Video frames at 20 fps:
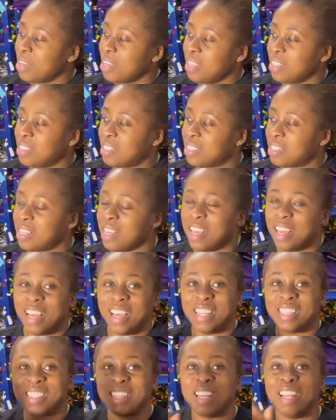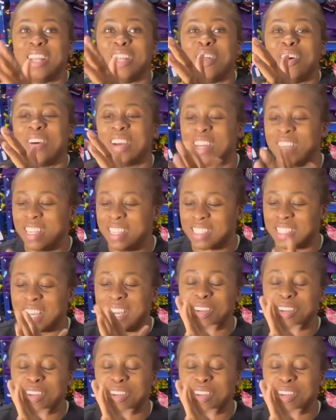It's a long list.